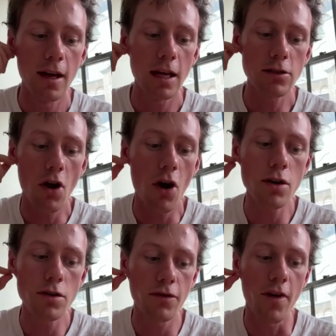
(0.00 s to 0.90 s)
it's hard
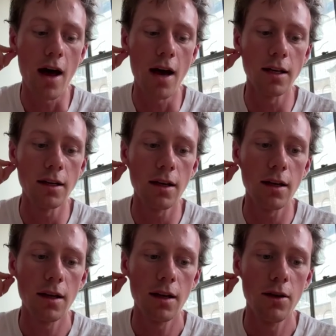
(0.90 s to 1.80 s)
to find
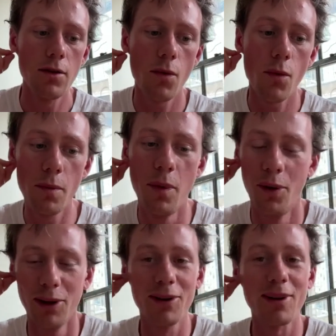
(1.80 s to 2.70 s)

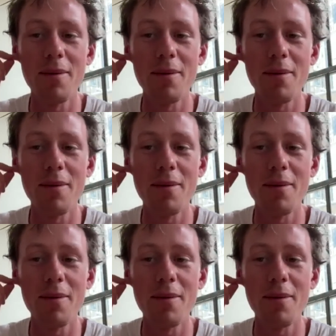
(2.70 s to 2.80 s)
normal look.